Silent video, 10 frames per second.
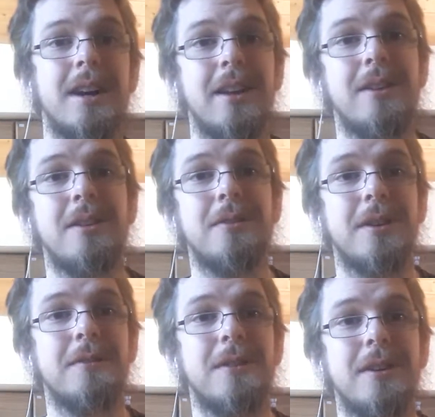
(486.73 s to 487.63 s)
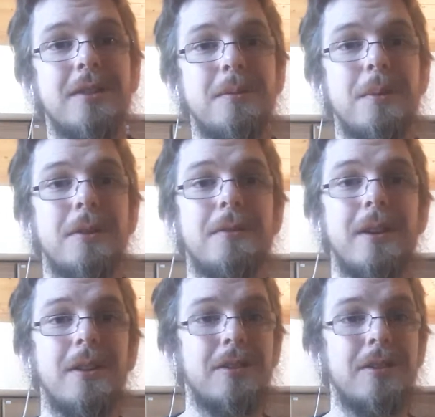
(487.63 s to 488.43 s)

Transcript: I don't know if I can find some big fellow